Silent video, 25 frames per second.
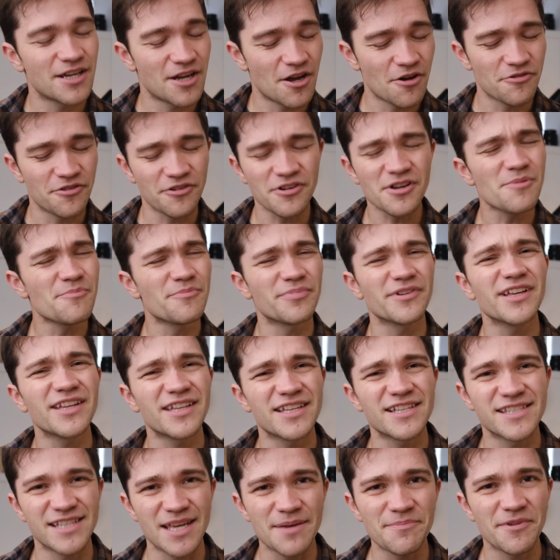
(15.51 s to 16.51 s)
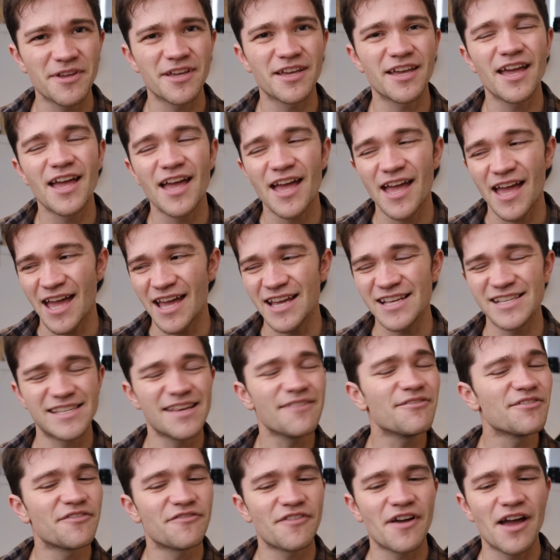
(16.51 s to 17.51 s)
No, they're completely skipping eight
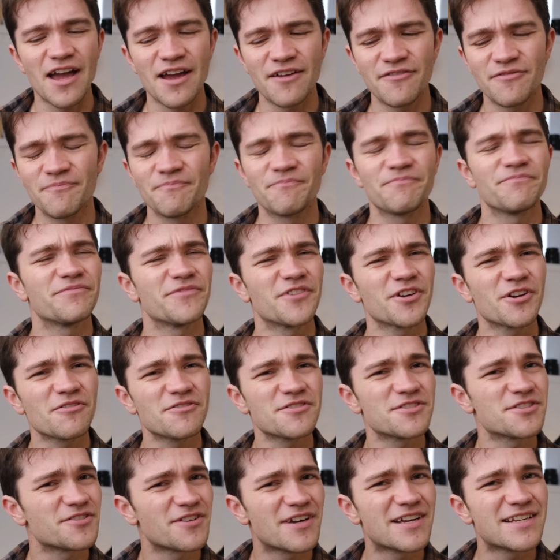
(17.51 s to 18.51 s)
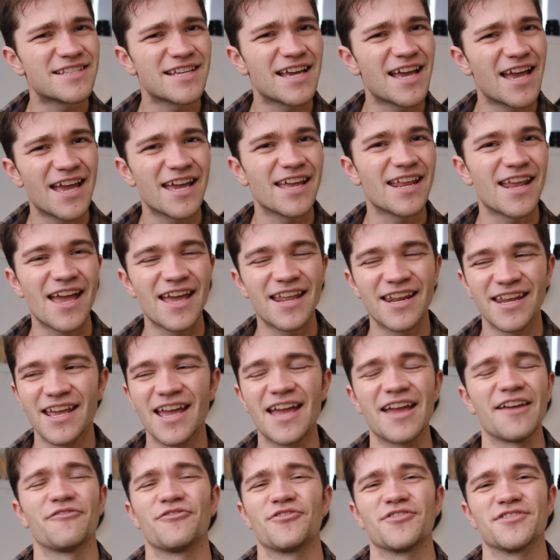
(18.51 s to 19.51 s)
seventy-five. They're going straight to eight
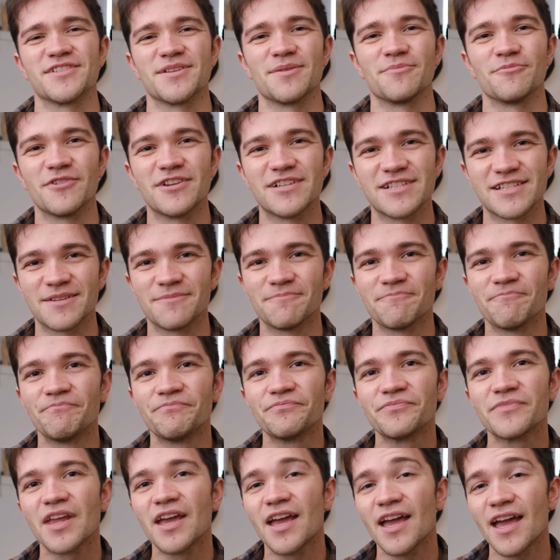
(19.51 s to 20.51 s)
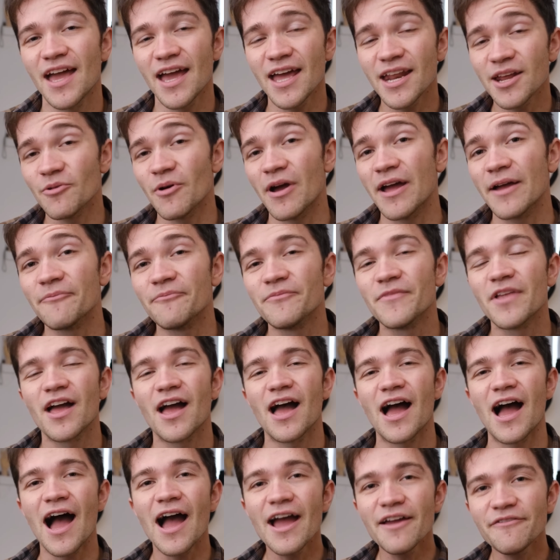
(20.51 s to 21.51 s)
eighty-eight for some reason. Anyway,
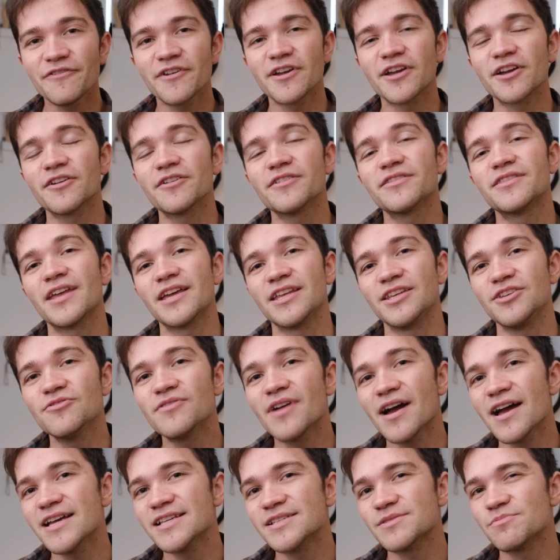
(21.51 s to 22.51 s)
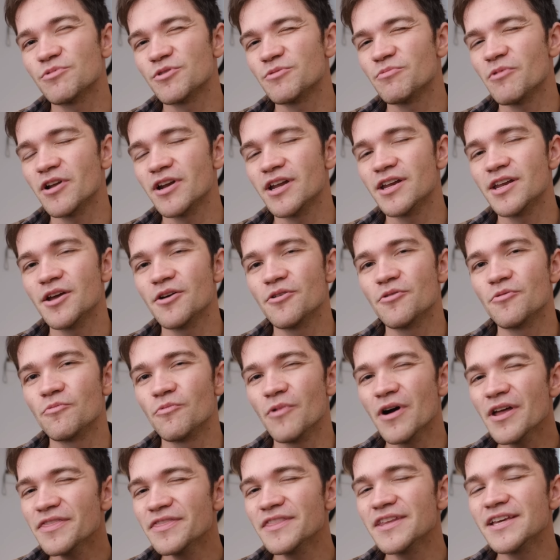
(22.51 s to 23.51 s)
I figured that you guys would want to know
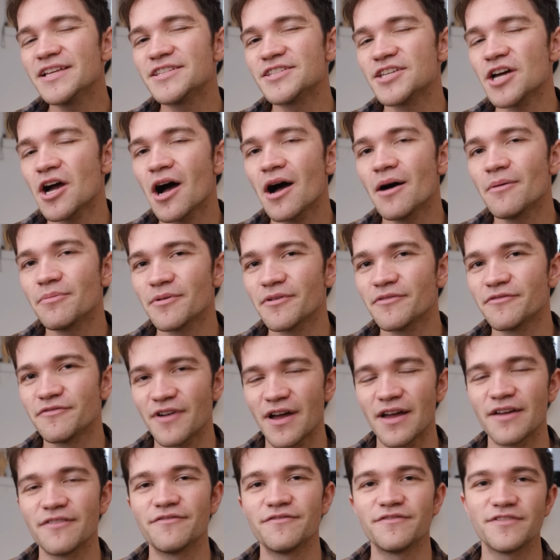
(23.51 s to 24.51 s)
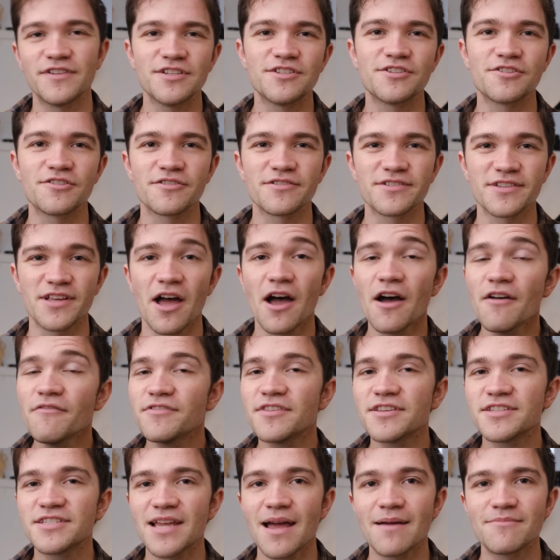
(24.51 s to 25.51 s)
what the top five features of
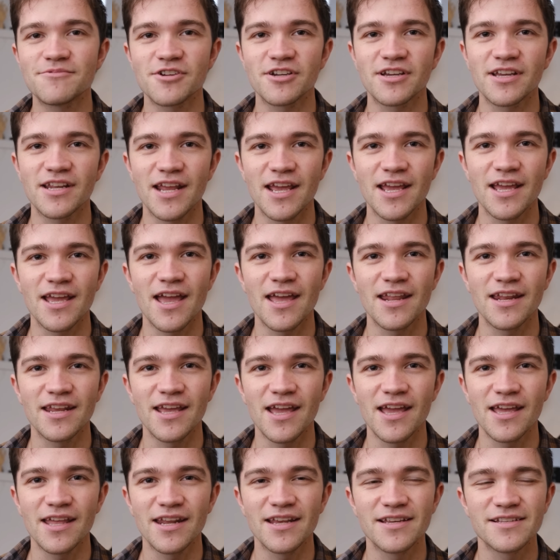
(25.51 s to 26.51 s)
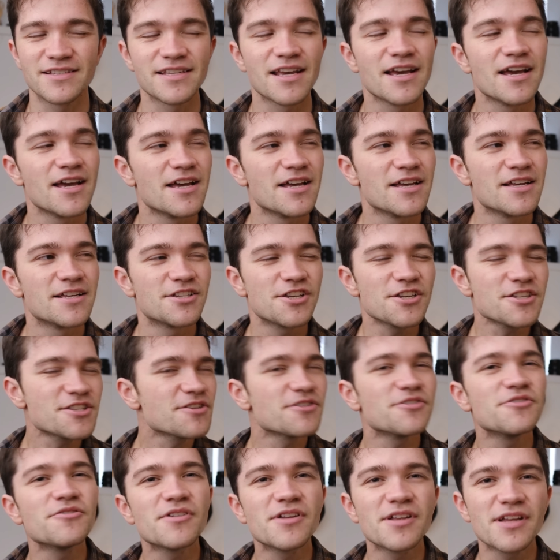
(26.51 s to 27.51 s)
the Snapdragon eight eighty-eight is, just so
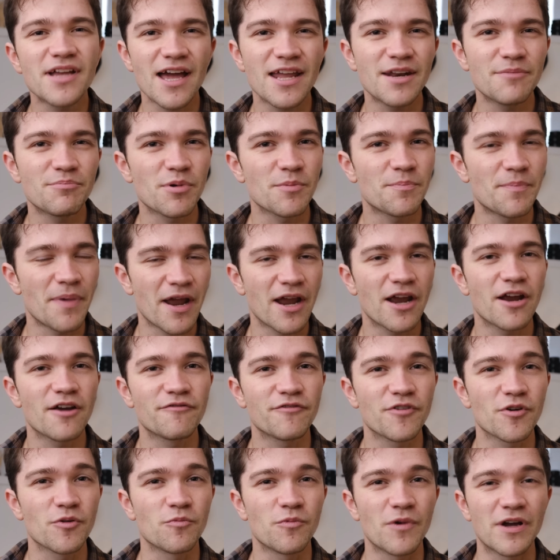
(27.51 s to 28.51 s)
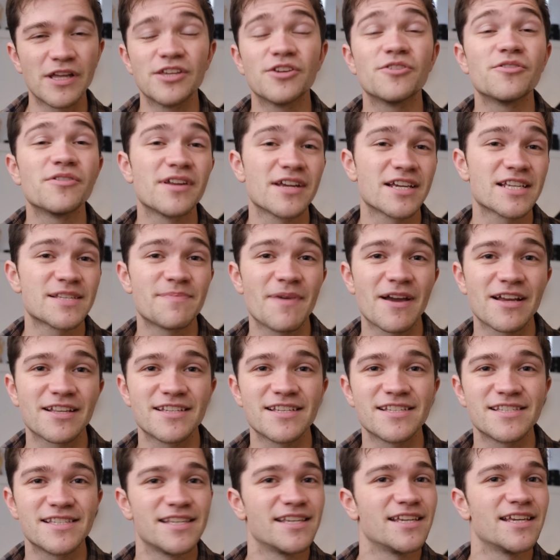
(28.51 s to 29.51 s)
you can kind of prepare for what you can expect
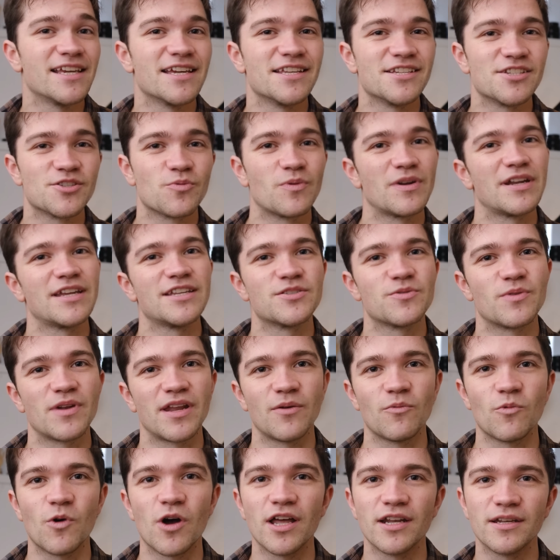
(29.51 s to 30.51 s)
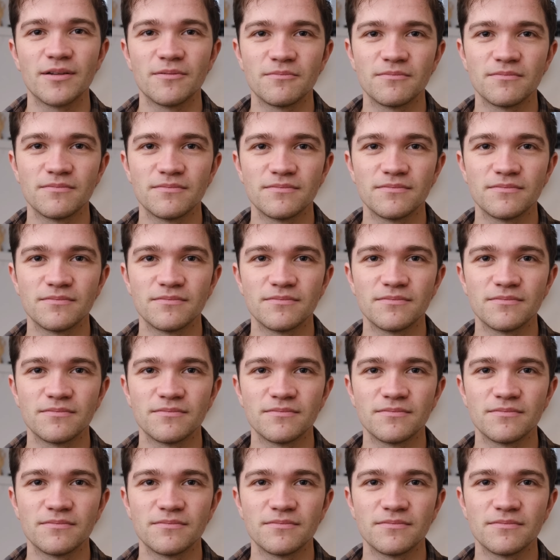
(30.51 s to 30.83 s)
to see in twenty twenty-one.